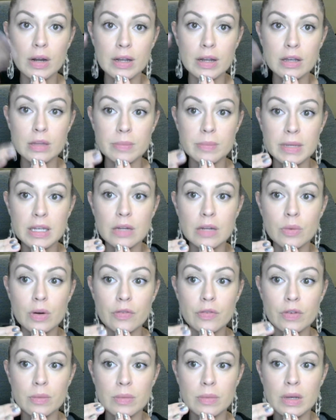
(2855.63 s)
It could be anywhere
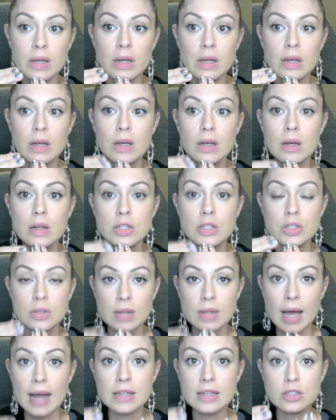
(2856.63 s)
from
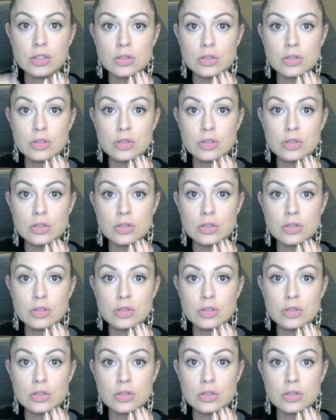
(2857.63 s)
that